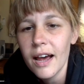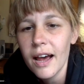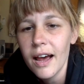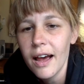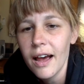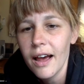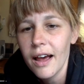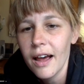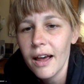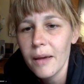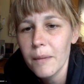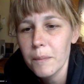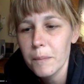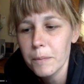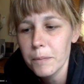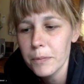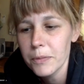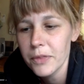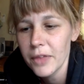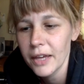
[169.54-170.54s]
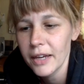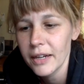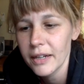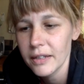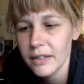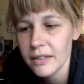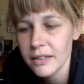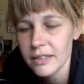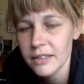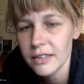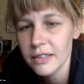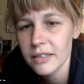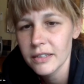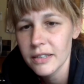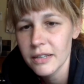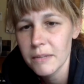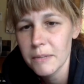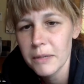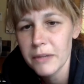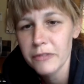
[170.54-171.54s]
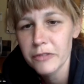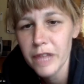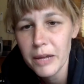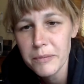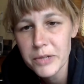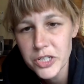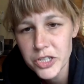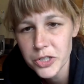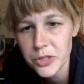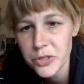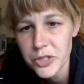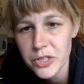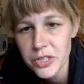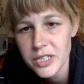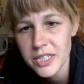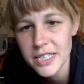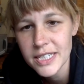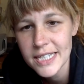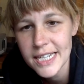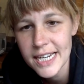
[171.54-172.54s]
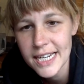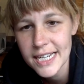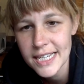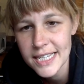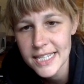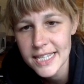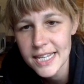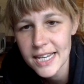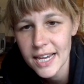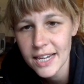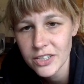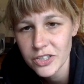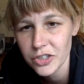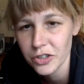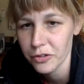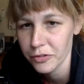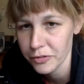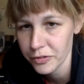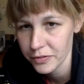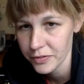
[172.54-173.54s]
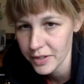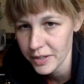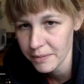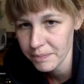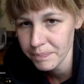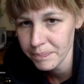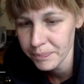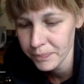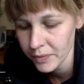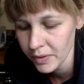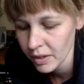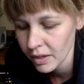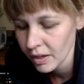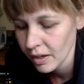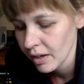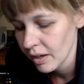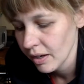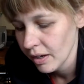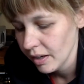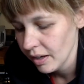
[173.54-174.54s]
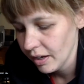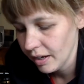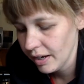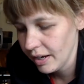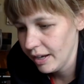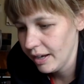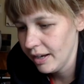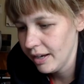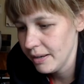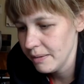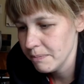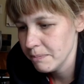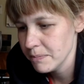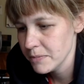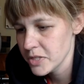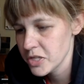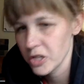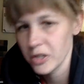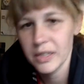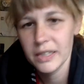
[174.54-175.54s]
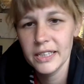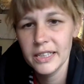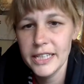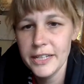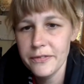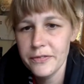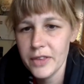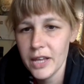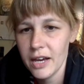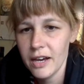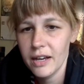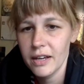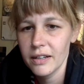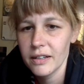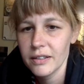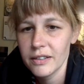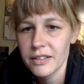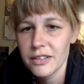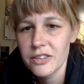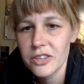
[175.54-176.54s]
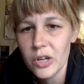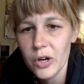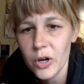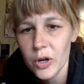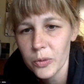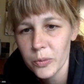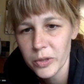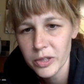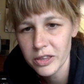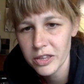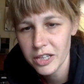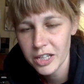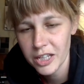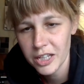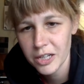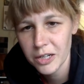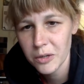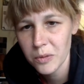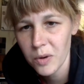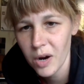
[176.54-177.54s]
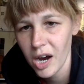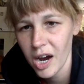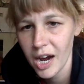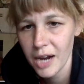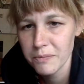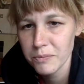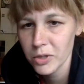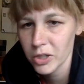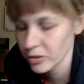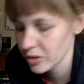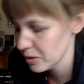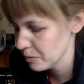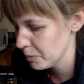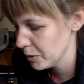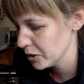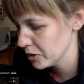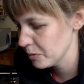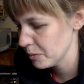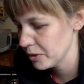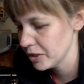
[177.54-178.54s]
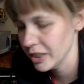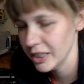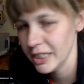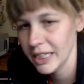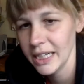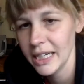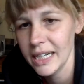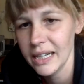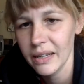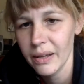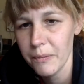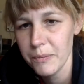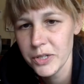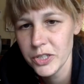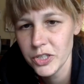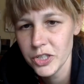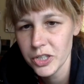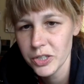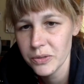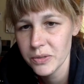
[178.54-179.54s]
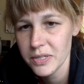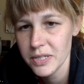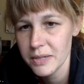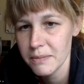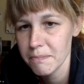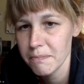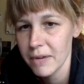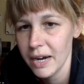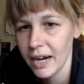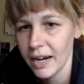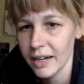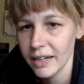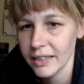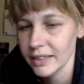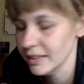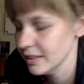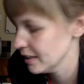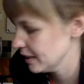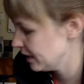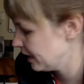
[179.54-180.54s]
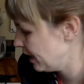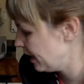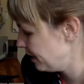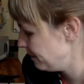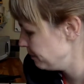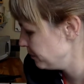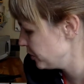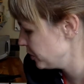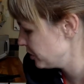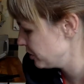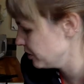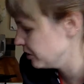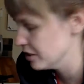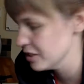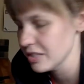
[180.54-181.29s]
then a bit of lemon juice usually takes the edge off of them. So I'll leave that thought with you. I'm not going to bother putting any lemon juice in mine. I'm just going to